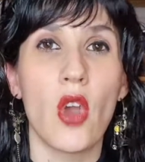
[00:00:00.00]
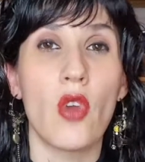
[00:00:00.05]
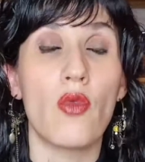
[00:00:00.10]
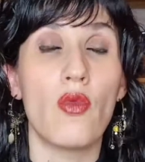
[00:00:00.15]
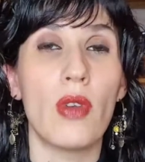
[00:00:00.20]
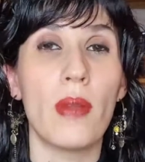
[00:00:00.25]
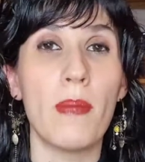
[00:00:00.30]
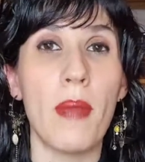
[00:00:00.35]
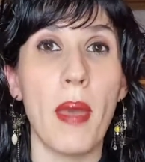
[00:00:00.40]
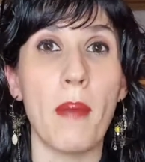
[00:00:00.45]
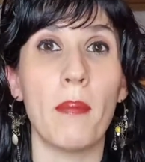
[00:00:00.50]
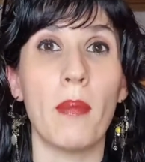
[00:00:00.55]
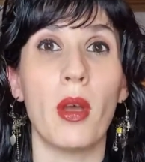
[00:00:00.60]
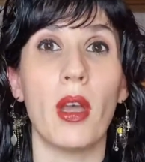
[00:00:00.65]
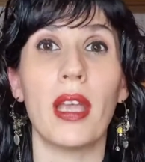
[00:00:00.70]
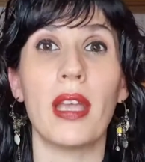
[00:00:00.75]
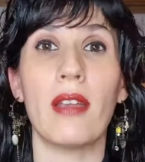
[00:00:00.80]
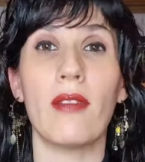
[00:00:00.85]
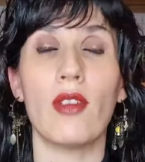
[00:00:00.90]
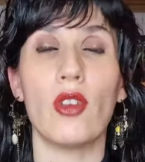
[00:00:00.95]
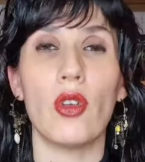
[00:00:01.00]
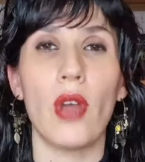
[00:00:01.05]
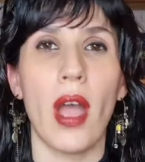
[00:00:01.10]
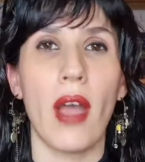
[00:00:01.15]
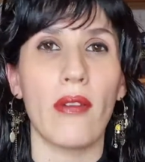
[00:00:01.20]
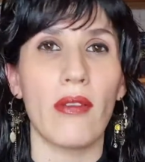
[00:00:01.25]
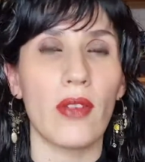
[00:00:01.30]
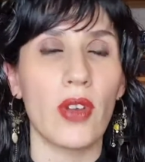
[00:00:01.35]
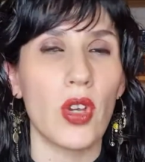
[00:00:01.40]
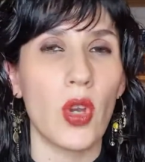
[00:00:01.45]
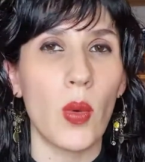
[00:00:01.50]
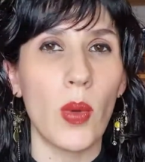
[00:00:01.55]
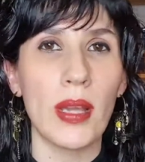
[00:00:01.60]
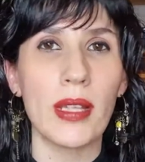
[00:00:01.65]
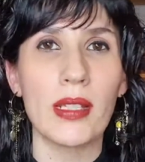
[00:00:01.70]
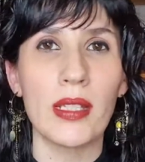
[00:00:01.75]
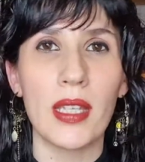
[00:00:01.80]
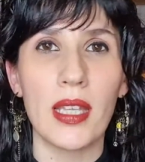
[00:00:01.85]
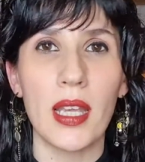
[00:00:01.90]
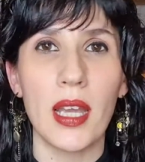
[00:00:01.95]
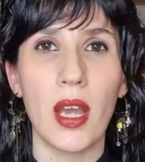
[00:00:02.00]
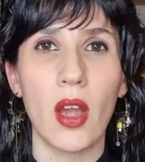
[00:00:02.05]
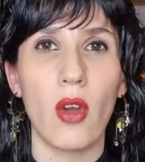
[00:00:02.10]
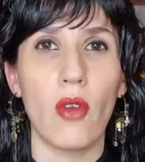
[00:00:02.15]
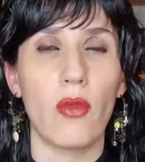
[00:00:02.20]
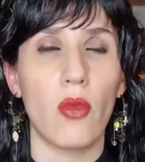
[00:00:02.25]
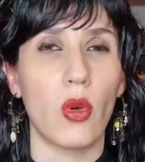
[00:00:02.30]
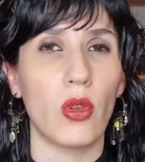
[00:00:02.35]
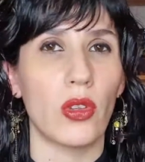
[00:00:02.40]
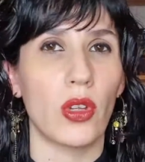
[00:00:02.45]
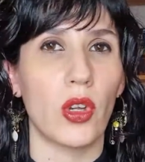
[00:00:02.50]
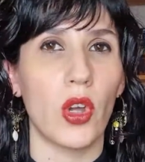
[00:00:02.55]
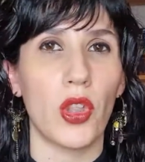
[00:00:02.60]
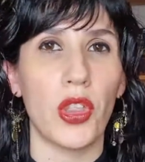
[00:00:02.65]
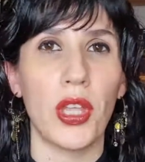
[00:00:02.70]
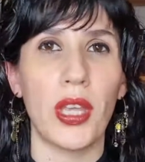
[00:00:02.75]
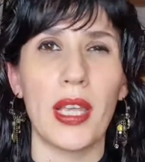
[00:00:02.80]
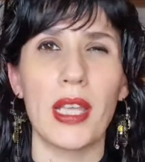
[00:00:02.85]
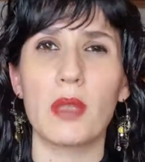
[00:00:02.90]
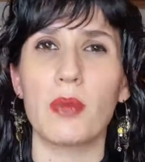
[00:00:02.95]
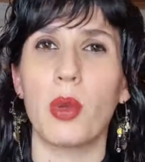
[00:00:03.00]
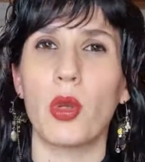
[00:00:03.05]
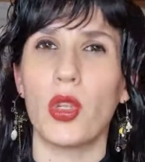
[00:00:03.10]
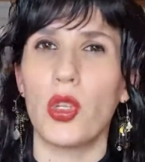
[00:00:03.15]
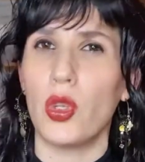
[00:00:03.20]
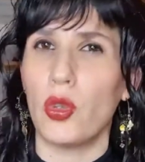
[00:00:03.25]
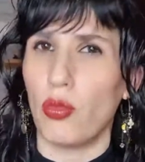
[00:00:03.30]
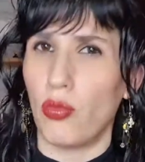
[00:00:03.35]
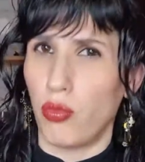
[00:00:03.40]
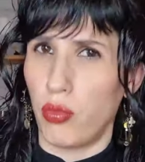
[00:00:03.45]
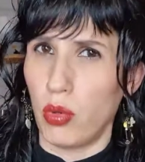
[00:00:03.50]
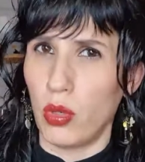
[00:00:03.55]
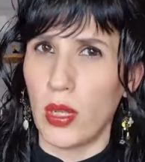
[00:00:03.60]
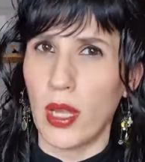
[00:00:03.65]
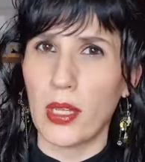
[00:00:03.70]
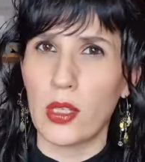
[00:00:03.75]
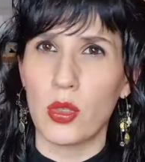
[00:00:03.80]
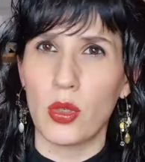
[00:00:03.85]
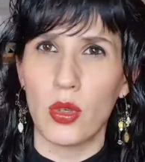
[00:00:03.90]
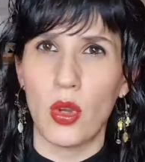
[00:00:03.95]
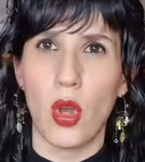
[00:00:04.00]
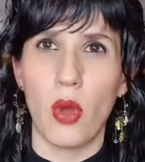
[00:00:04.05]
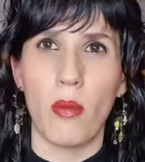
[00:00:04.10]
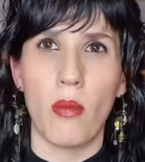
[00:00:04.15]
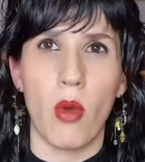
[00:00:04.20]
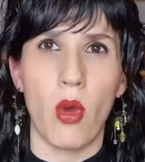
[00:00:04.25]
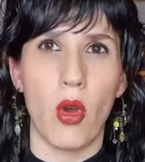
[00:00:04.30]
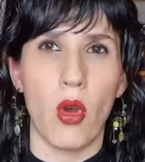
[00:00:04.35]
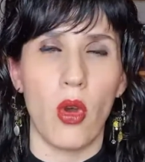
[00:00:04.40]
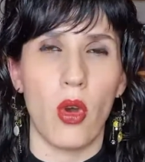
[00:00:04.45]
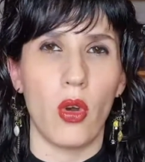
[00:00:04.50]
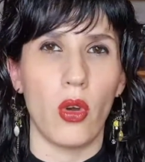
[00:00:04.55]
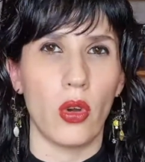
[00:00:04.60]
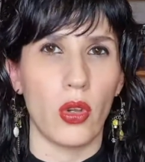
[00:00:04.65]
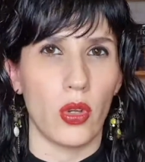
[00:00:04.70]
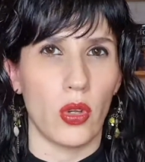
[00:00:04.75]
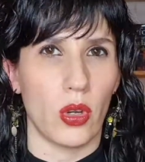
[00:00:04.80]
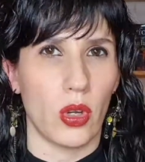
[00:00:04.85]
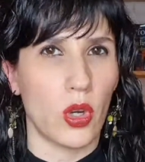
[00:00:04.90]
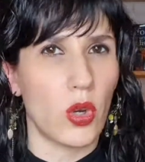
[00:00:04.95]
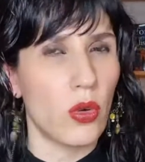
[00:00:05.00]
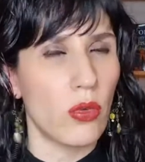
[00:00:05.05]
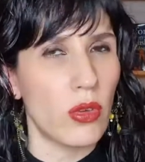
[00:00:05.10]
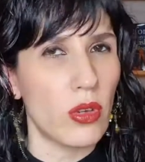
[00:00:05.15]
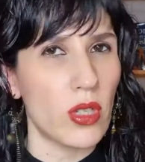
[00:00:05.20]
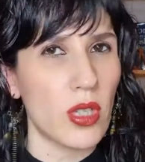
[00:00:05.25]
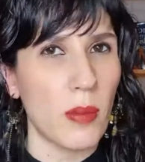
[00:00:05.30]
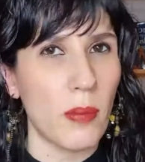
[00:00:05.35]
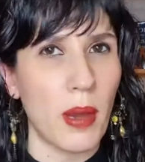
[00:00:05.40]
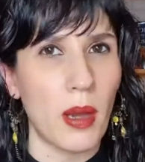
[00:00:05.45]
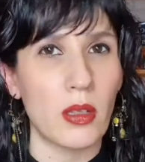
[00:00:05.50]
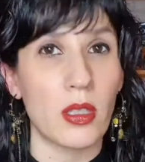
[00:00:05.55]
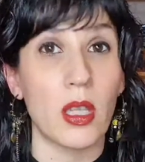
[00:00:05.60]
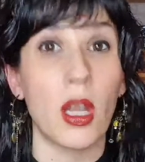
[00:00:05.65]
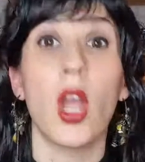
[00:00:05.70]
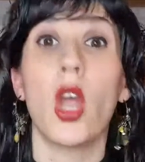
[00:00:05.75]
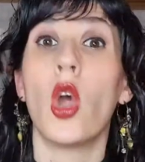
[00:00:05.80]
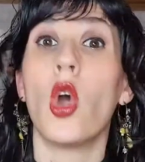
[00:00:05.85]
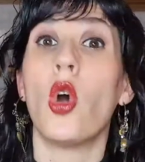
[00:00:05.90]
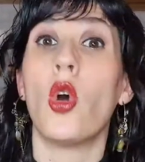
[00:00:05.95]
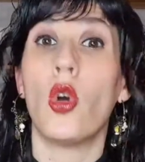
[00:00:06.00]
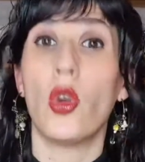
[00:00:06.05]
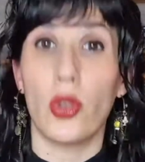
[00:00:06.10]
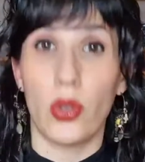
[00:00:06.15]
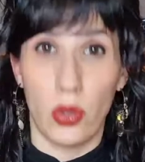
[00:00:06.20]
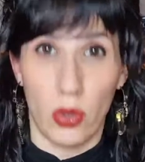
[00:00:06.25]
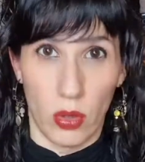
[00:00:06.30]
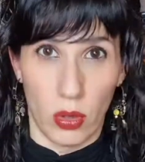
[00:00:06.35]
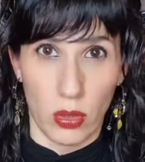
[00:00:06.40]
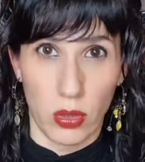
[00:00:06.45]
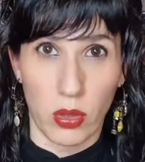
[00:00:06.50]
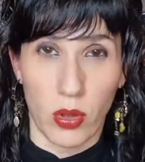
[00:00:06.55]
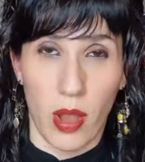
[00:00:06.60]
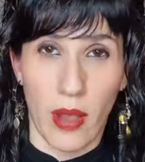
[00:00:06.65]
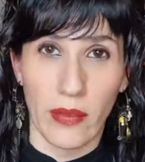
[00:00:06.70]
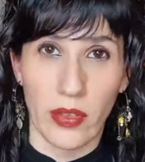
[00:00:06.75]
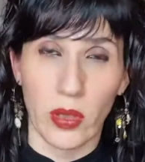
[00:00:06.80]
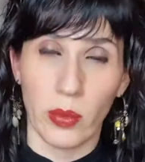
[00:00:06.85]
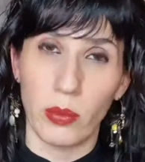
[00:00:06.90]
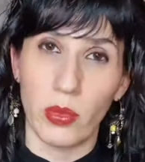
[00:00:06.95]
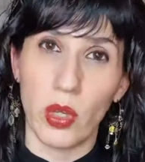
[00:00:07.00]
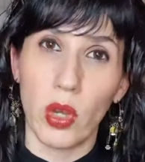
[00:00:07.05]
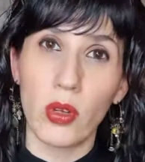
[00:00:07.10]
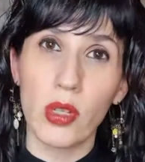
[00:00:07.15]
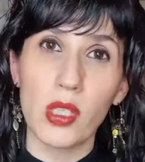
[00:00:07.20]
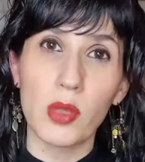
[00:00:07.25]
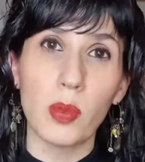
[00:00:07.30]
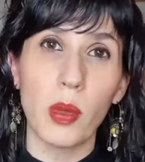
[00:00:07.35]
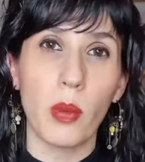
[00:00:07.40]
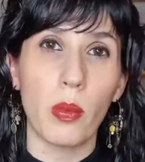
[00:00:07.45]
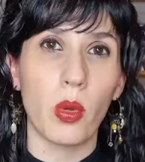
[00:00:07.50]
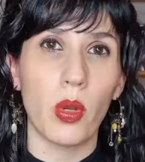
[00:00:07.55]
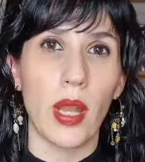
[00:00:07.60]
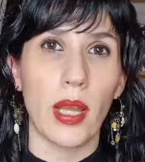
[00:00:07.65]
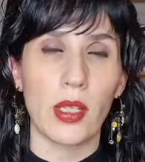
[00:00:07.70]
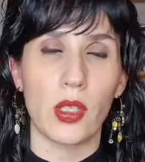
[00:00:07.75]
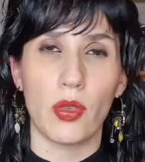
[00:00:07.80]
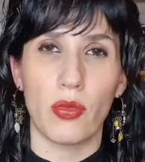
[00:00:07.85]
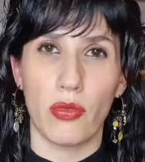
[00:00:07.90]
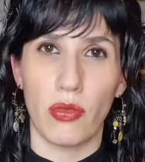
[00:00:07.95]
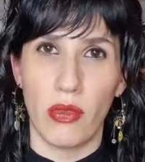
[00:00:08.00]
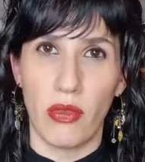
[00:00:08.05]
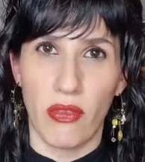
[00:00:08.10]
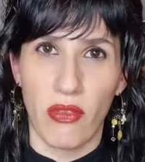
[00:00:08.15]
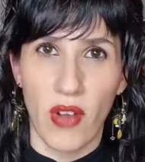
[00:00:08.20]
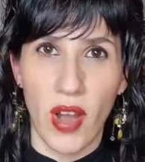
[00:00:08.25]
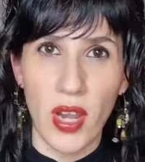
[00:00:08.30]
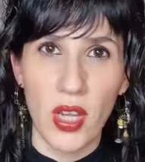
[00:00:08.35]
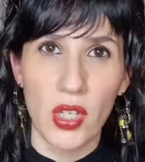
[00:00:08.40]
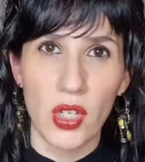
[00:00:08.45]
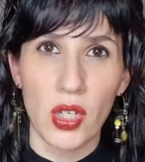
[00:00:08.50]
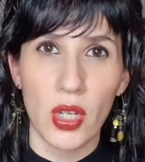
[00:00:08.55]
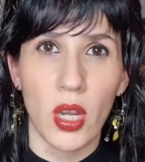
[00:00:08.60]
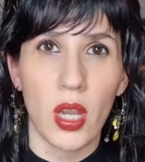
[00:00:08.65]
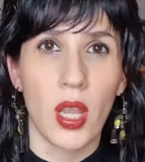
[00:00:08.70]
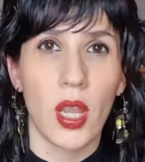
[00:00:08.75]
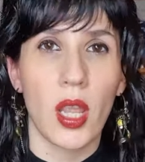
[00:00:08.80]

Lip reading: Remember, if you have no idea of what the Gothic is, but you would like to know more, or you're curious about it, or you also have some knowledge but would like to refresh,